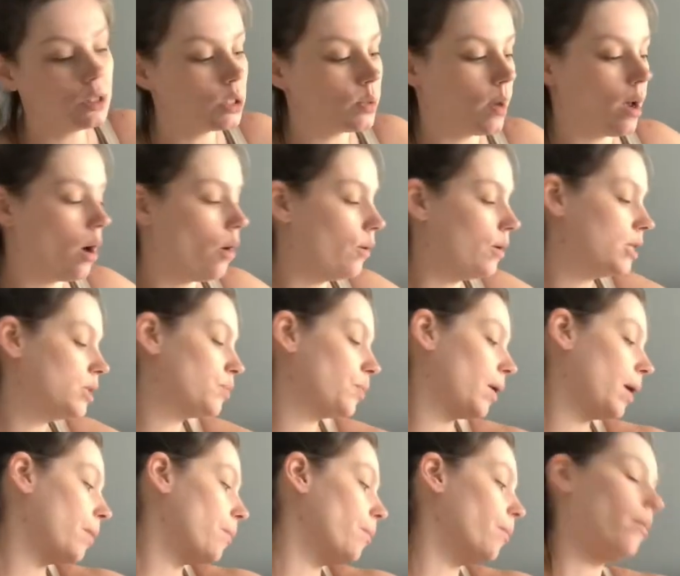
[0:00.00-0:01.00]
so I always
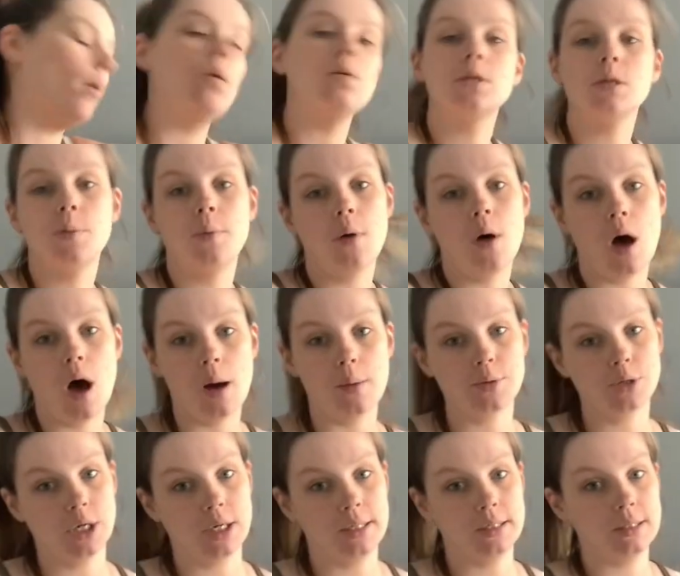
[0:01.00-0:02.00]
bring multiple
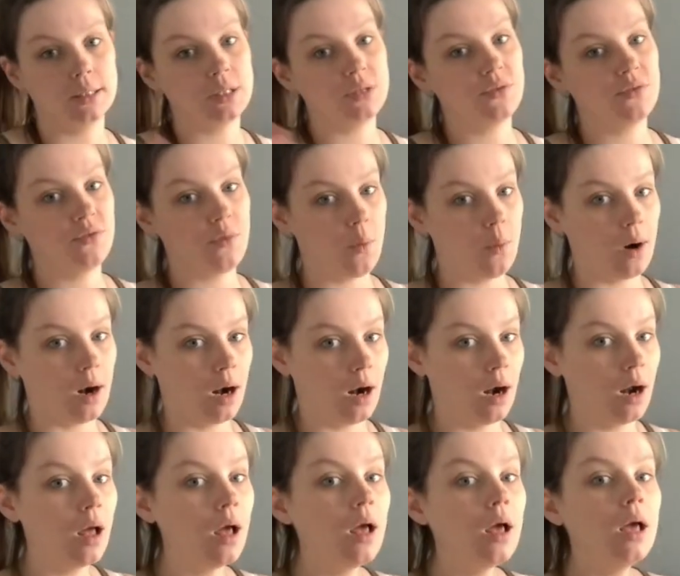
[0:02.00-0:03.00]
options for
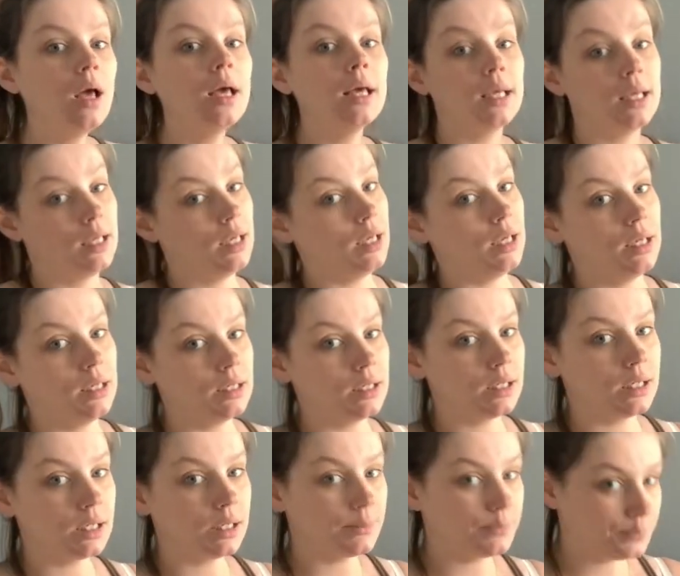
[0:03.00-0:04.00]
heat,